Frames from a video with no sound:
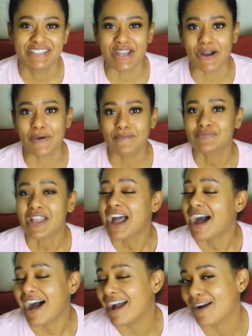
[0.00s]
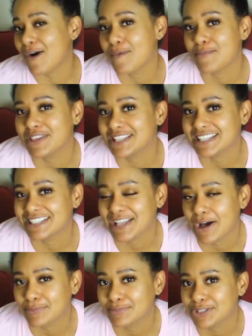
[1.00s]
so, I hope this has
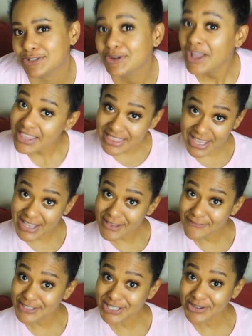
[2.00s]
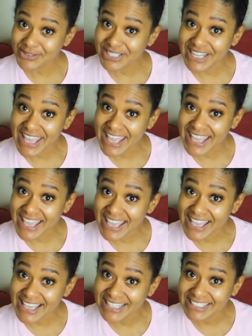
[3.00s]
helped you. Thank you for tuning
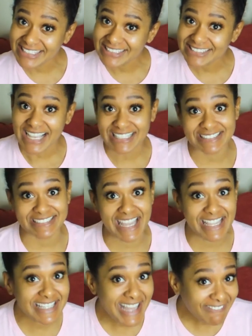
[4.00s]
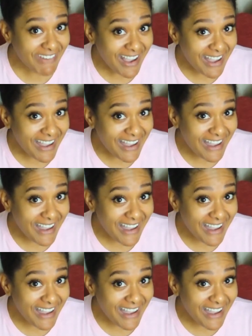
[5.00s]
in. Sayonara.